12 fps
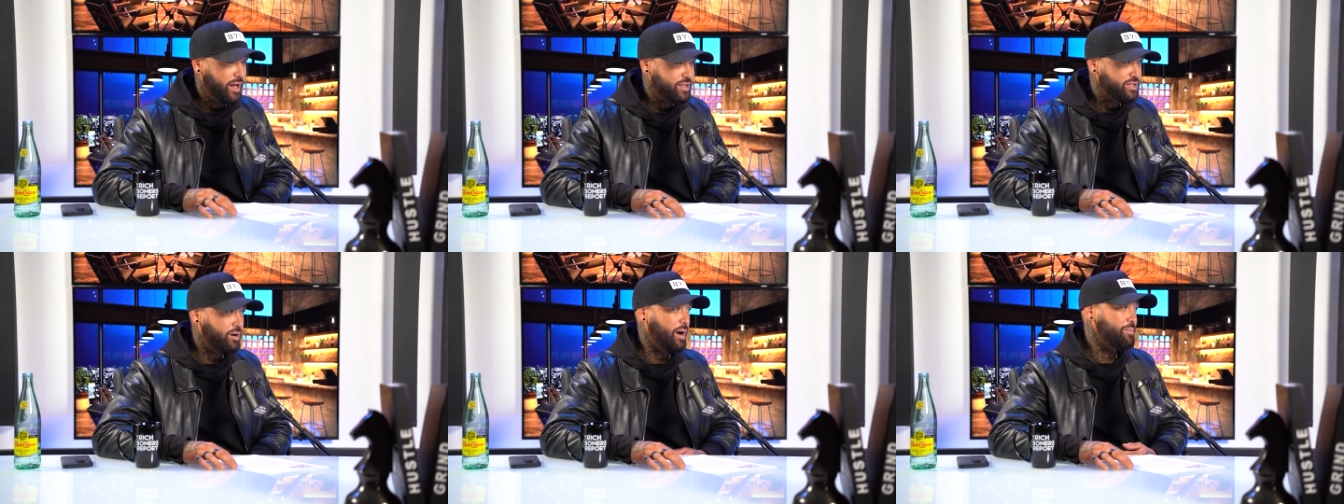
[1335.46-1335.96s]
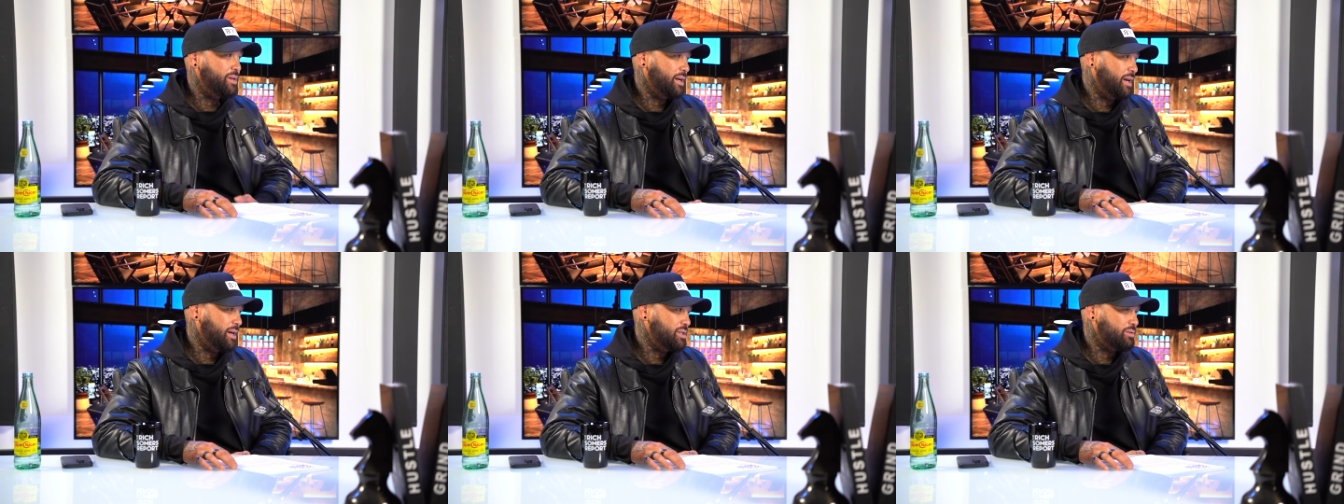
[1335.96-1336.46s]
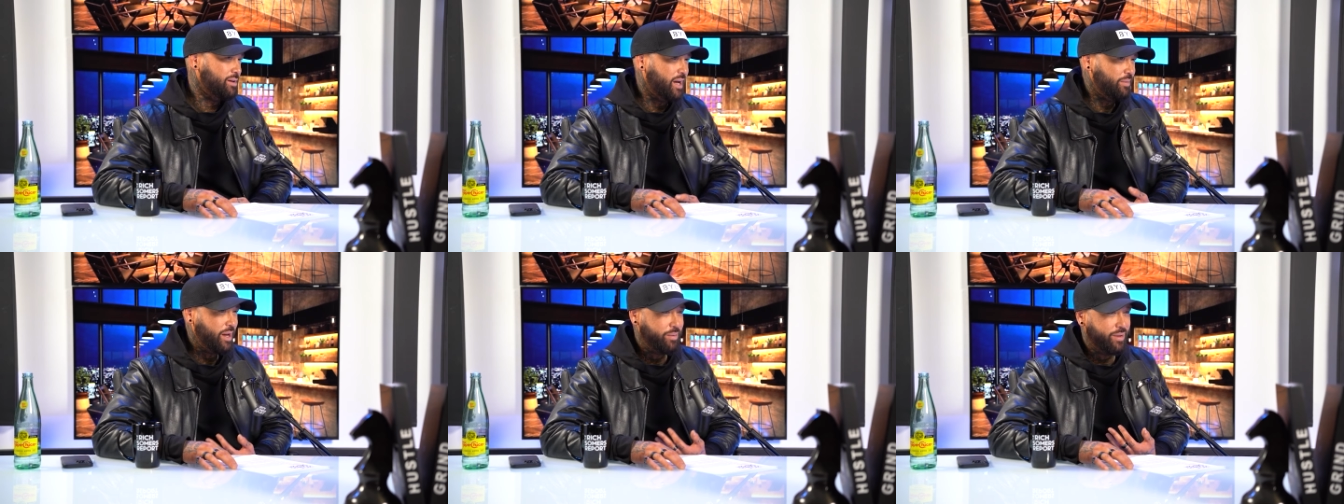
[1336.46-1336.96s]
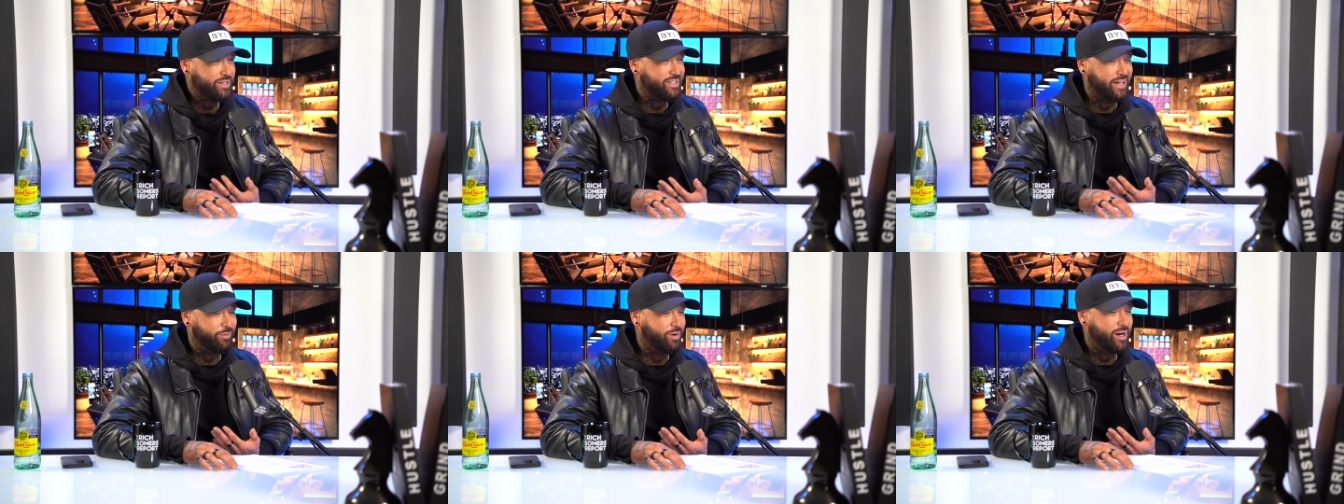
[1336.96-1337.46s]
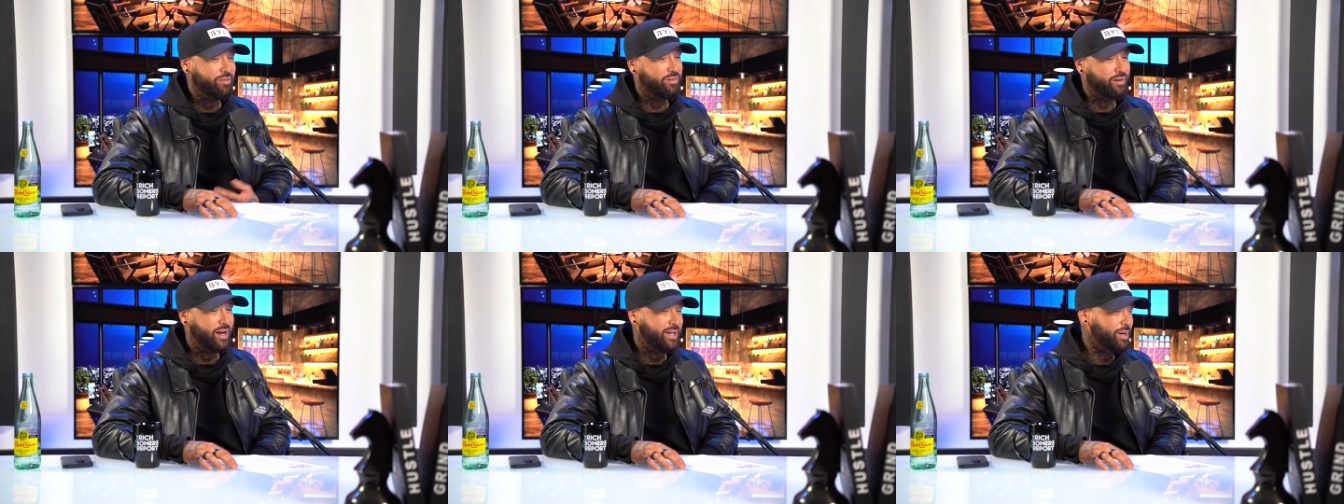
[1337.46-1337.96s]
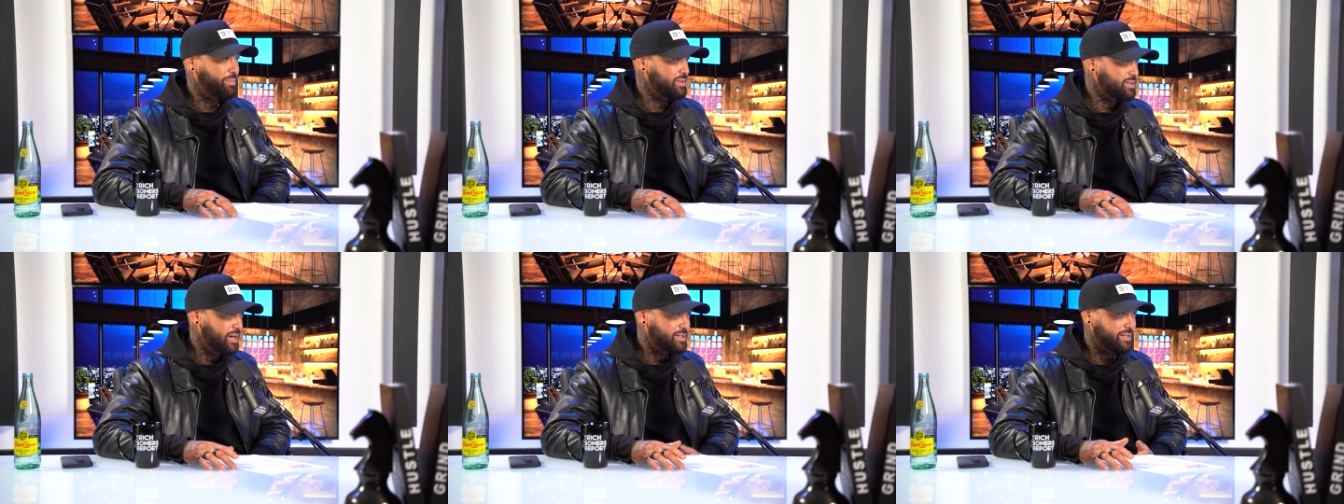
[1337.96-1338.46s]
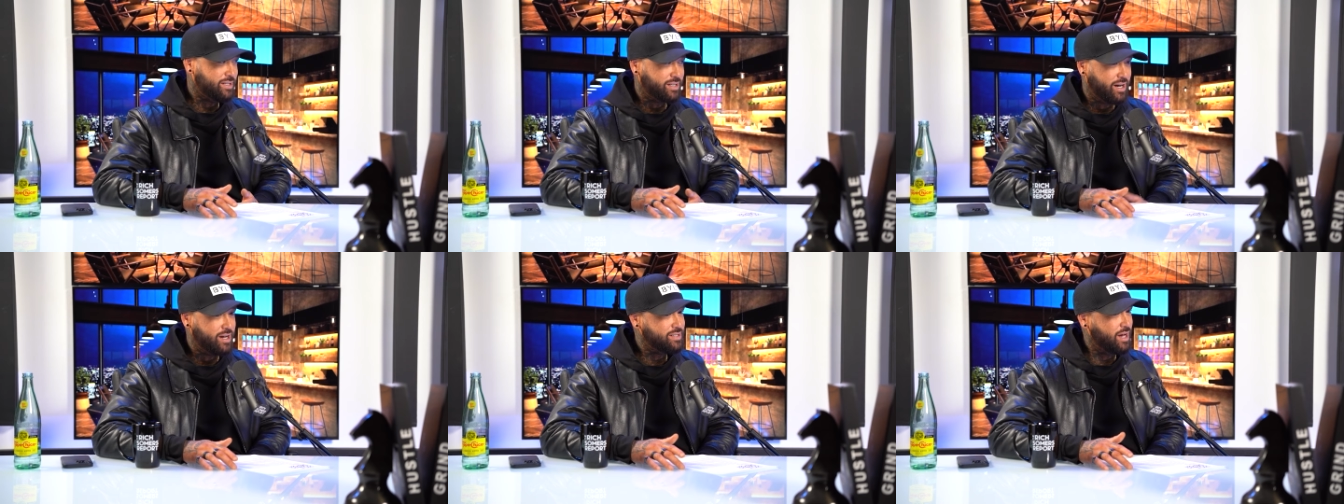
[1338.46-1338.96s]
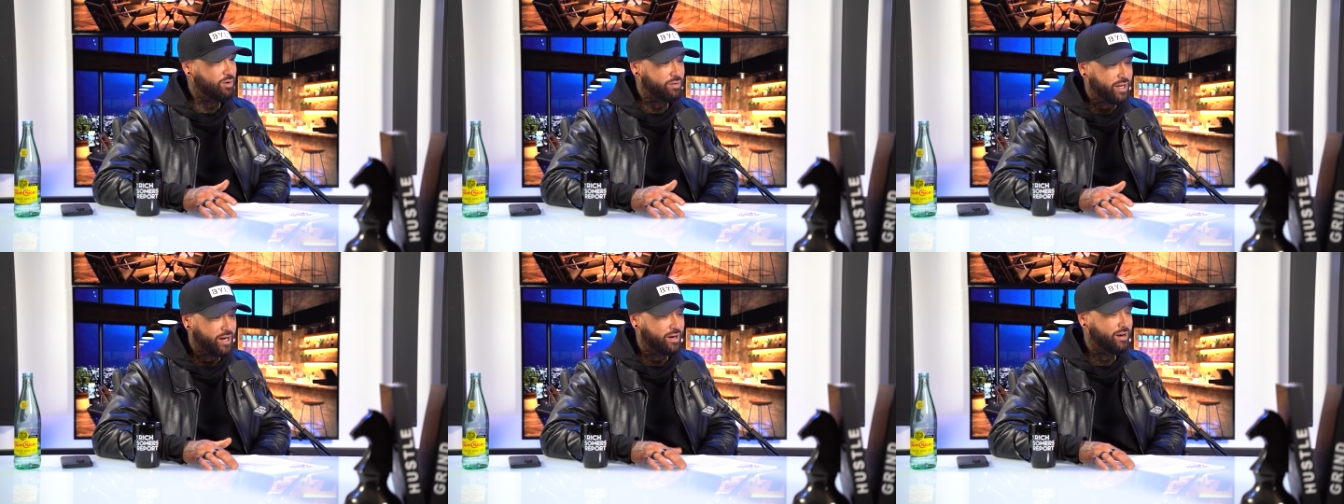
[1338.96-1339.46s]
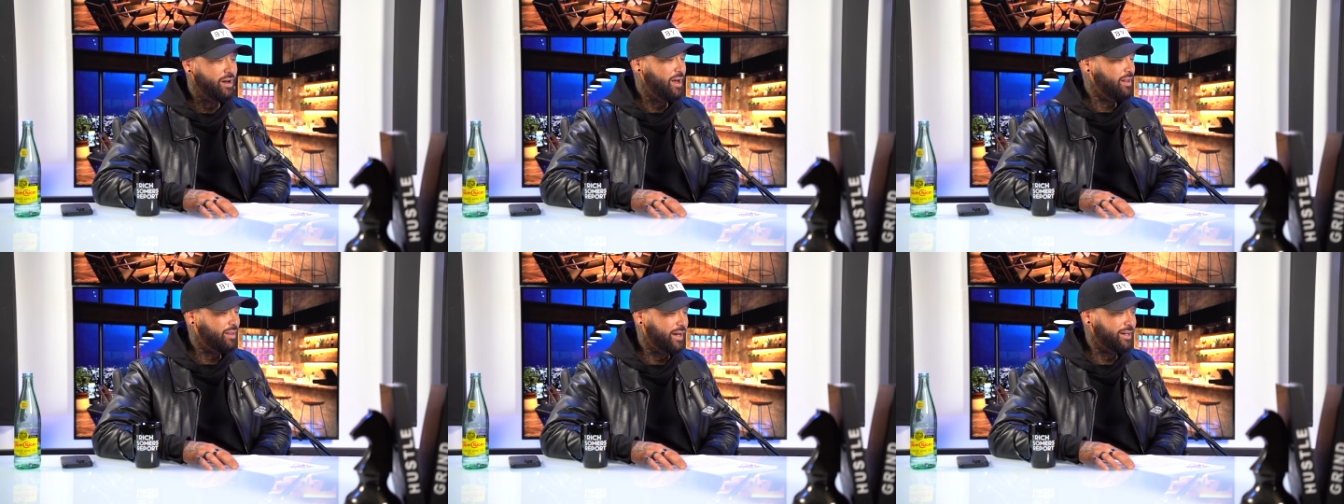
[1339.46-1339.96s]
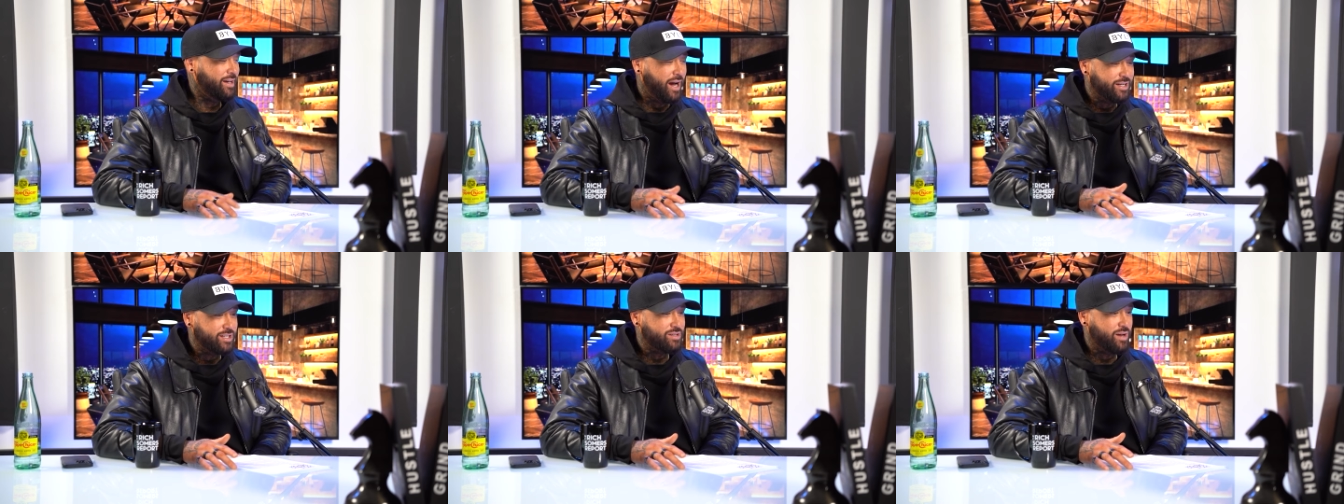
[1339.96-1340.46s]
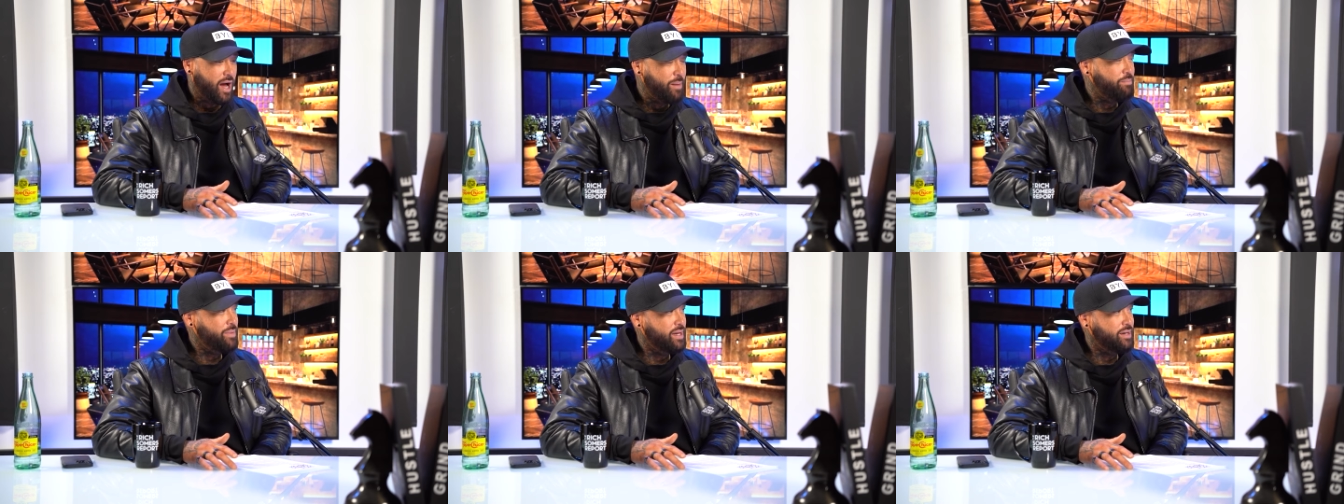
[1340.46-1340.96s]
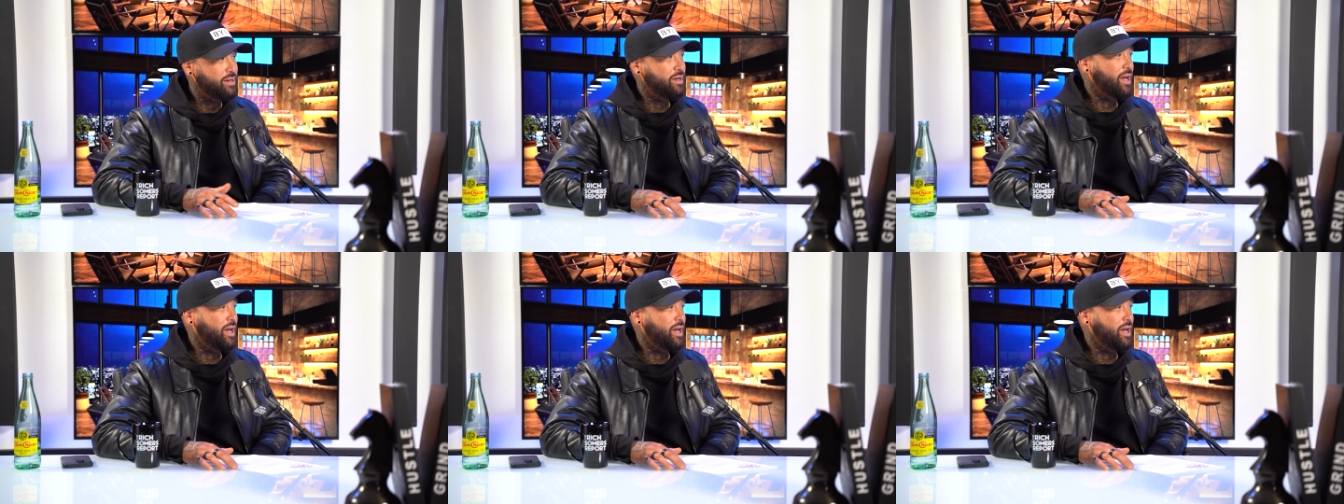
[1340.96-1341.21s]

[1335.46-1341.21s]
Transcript: And so I'm digging into it now. Now I'm just like, whatever. I get up on stage, I just cuss. I don't care. Like I'm me.